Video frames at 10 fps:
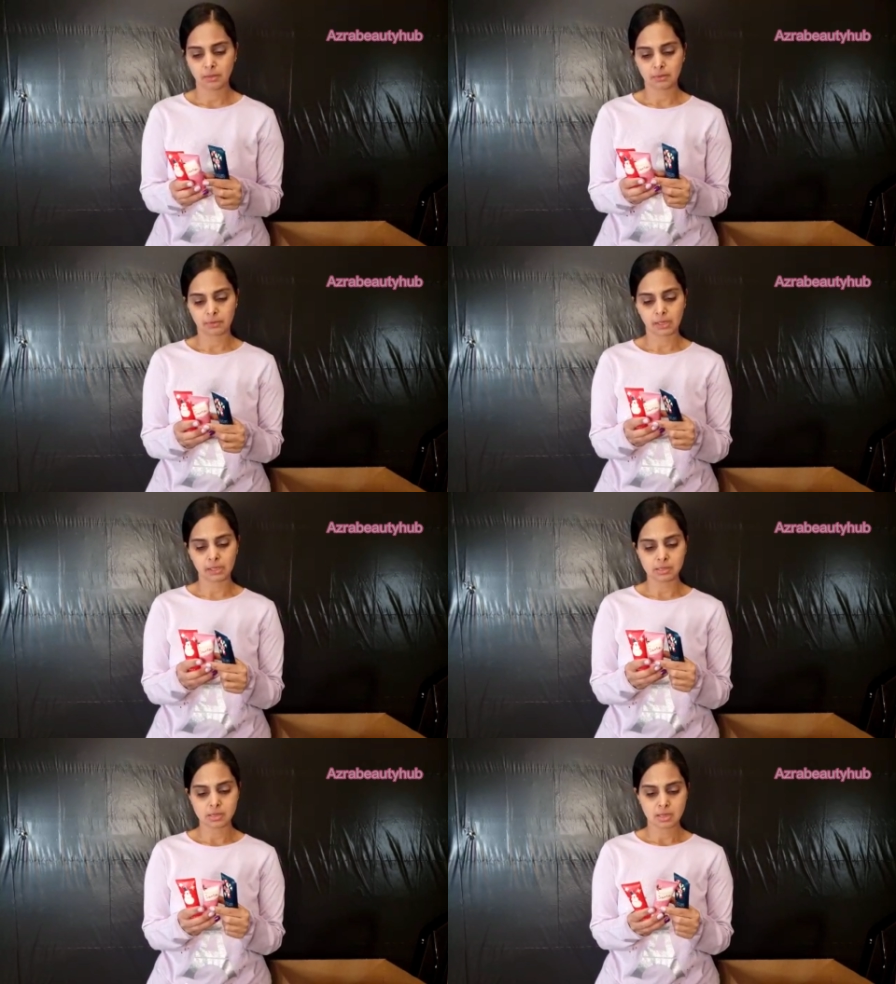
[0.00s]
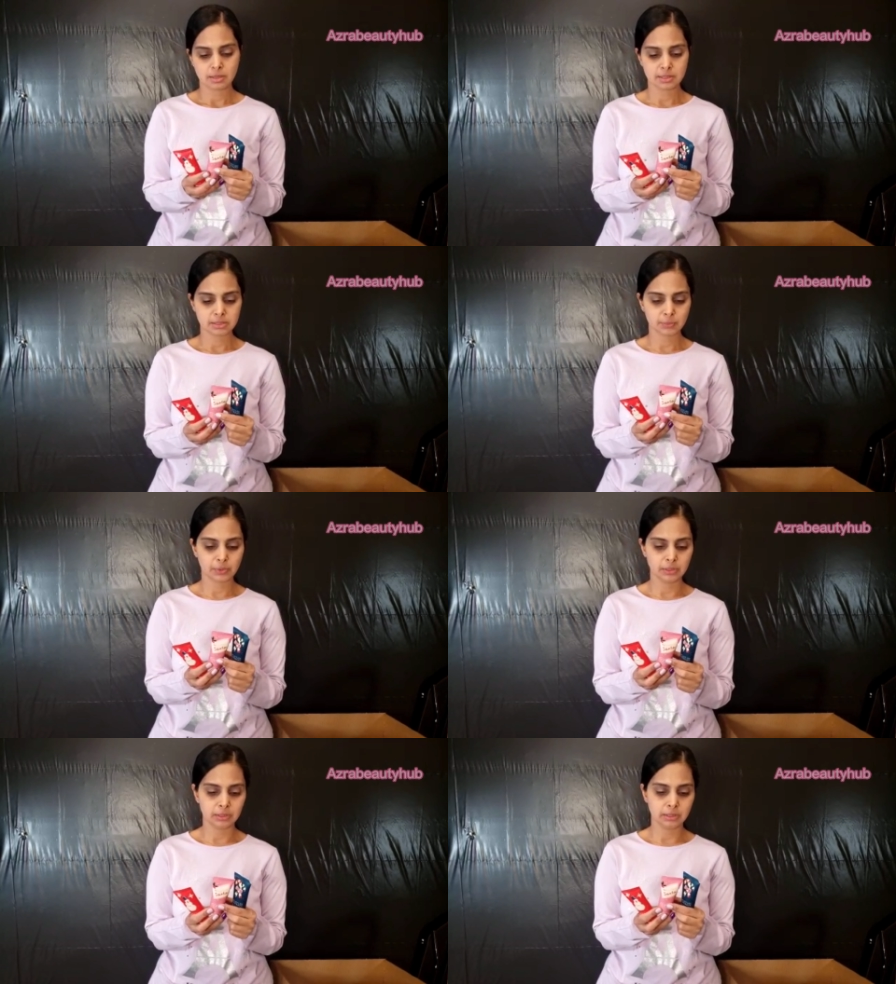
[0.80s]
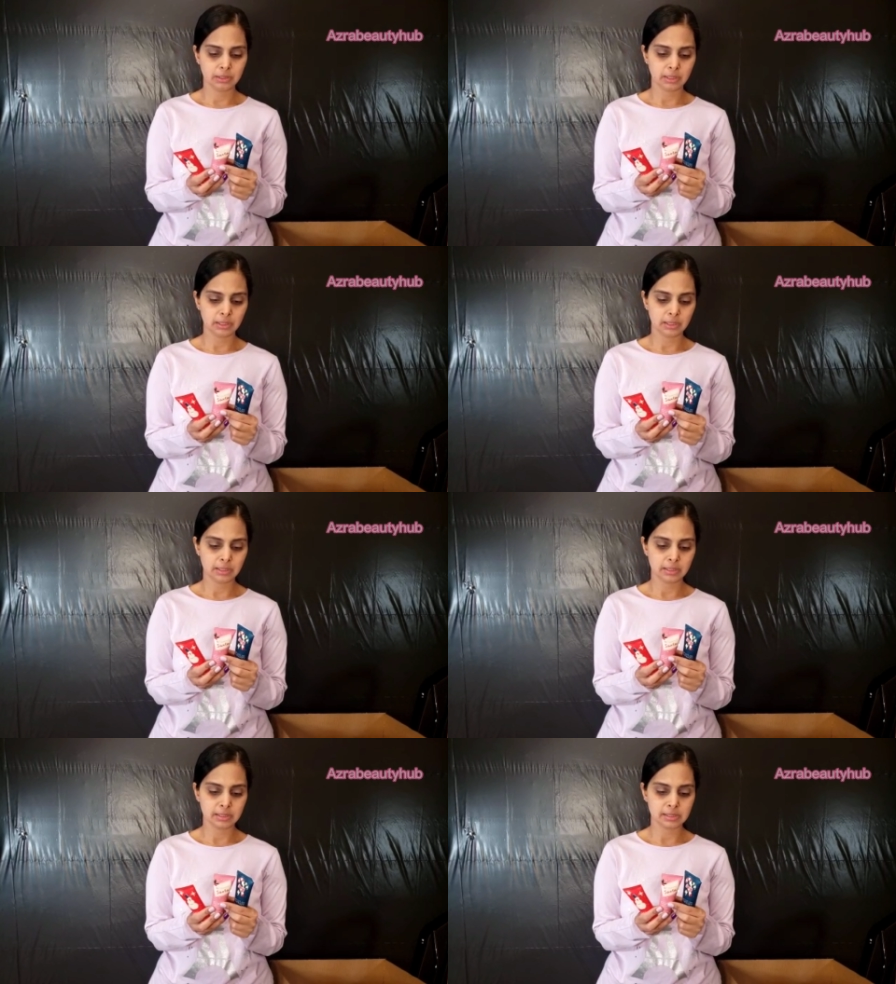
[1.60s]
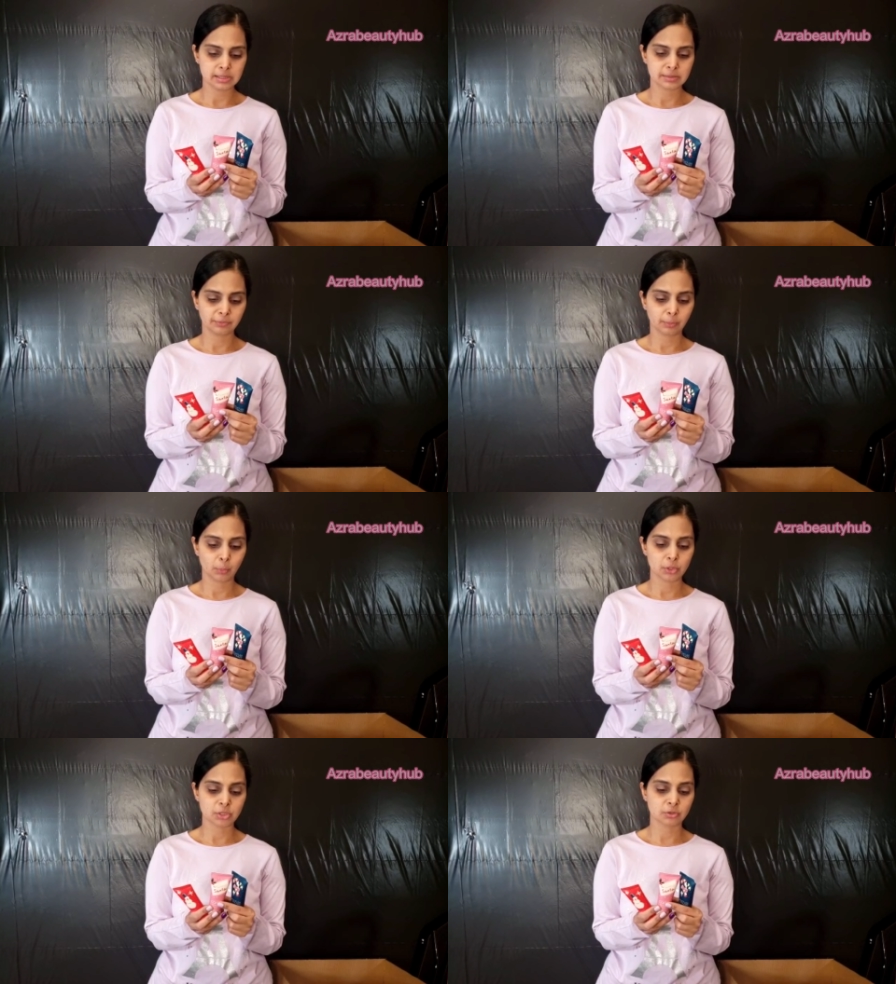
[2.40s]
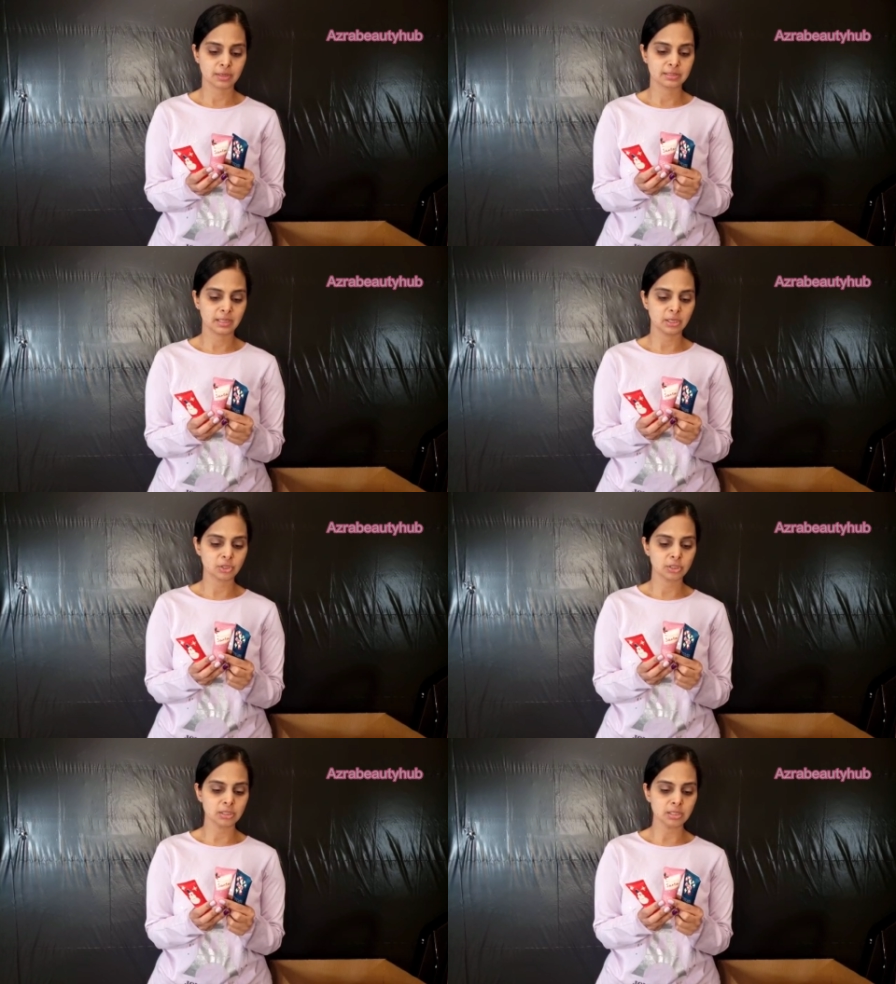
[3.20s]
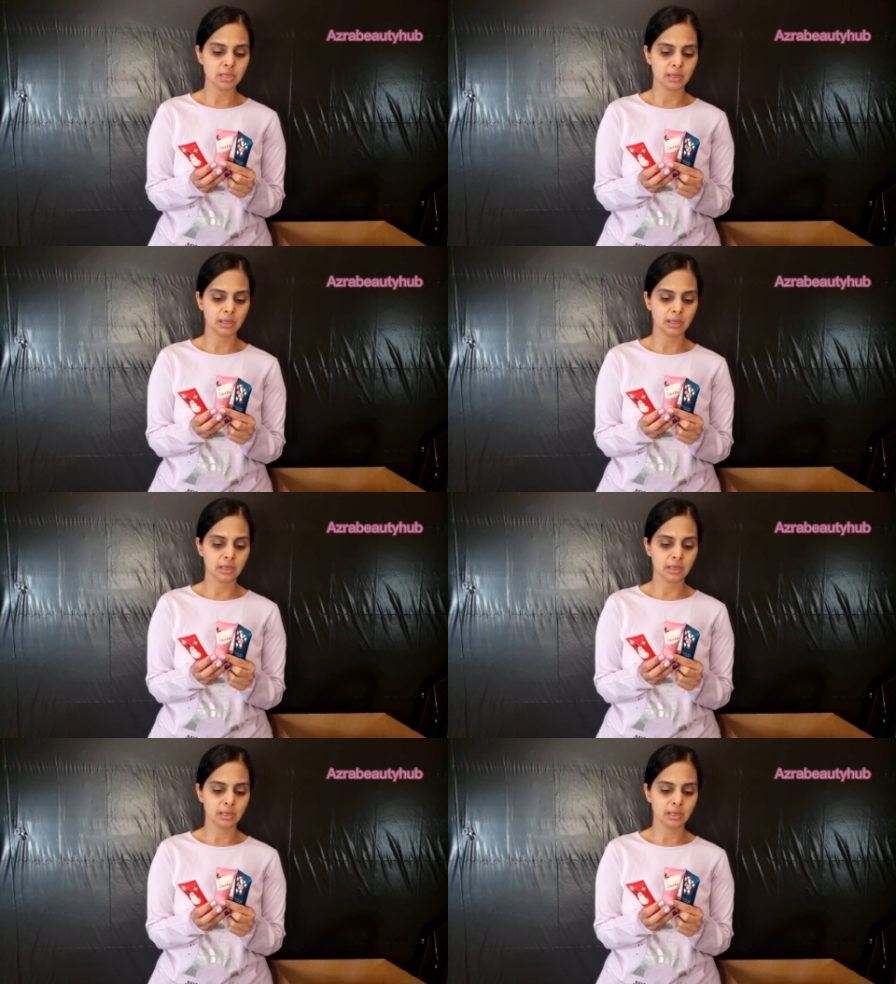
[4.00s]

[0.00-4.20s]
All right, this one is for moisturization,